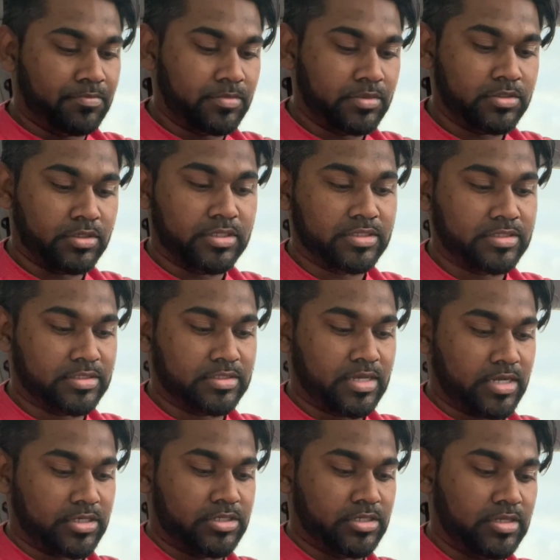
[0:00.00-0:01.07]
So this is
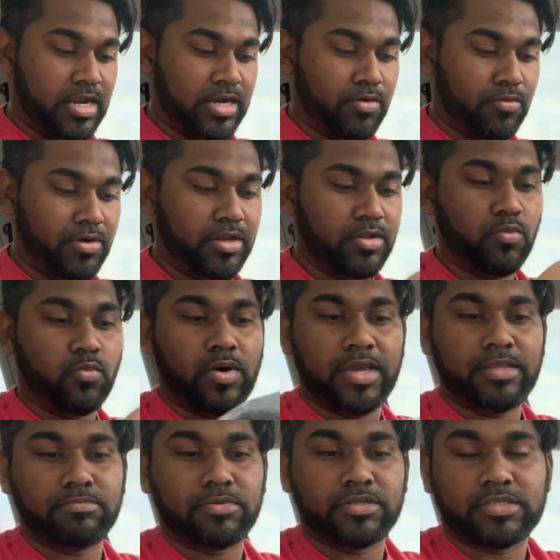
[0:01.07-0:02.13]
actually not a really
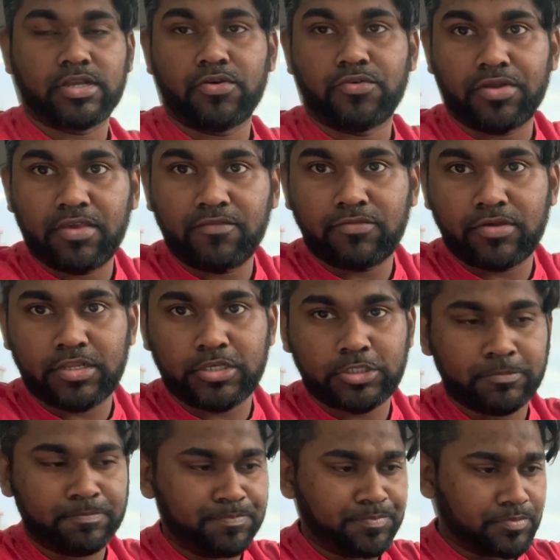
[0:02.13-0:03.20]
white, but it's a gray finish.
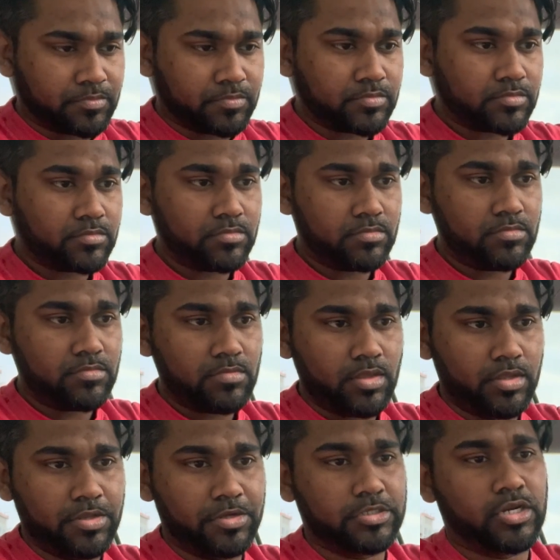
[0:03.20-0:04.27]

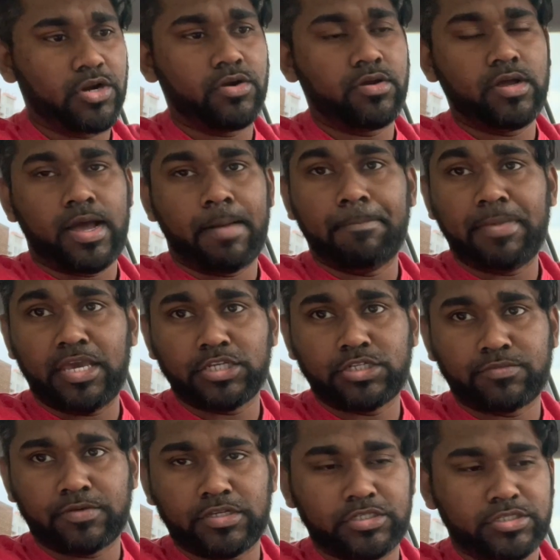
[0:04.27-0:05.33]
There's a
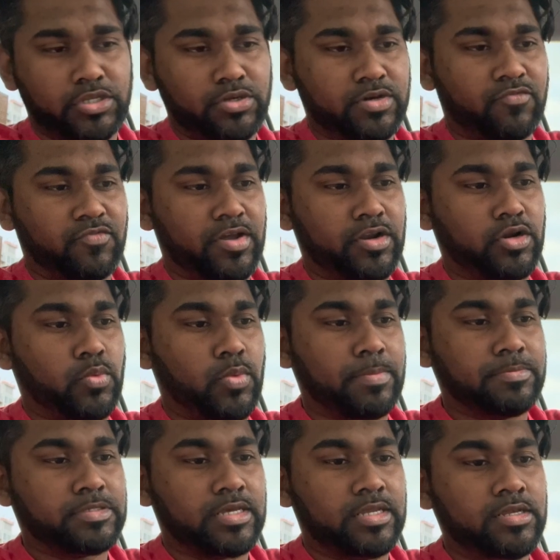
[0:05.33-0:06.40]
beige finish that you can find on the
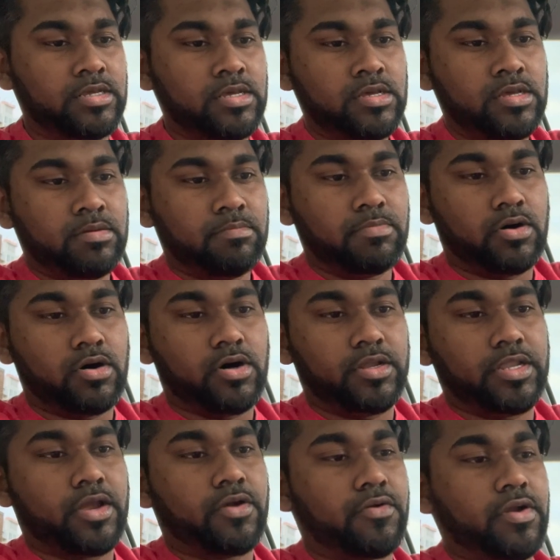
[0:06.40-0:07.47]
website, but
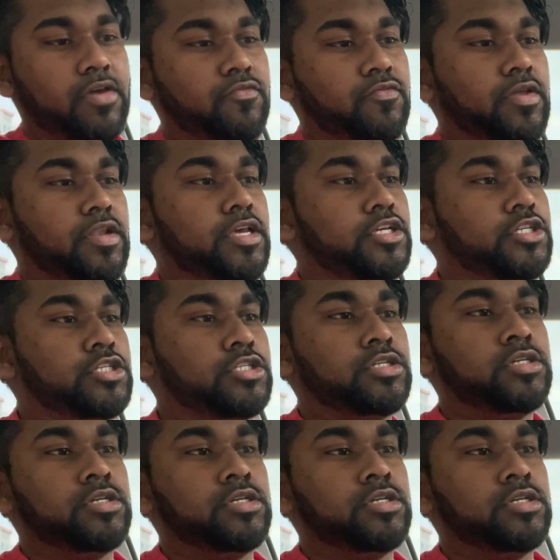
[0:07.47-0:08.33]
on the gray finish,